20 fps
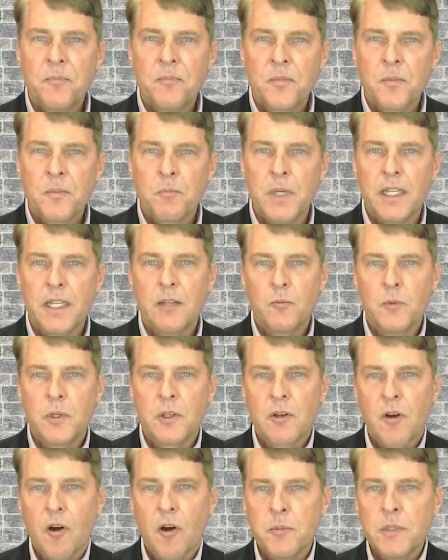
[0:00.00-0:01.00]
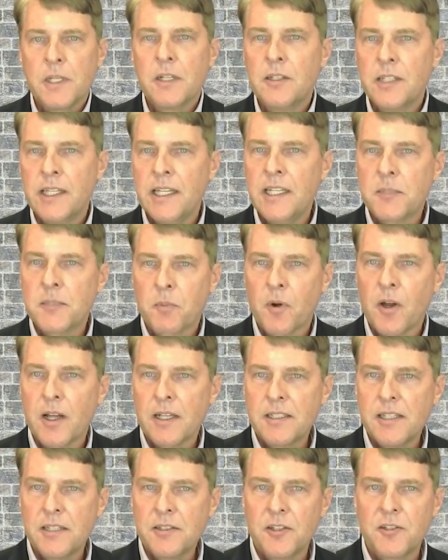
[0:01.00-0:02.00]
But with Carbon Clean's
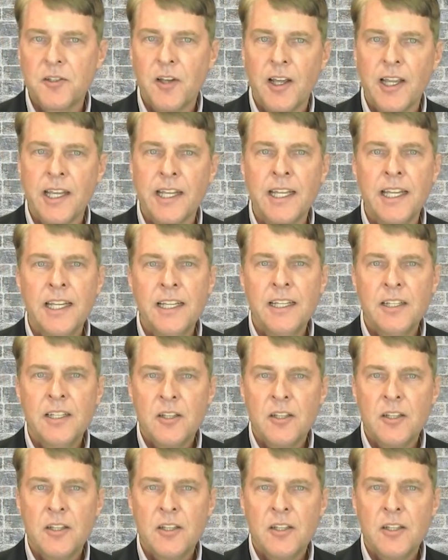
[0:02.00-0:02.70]
process design,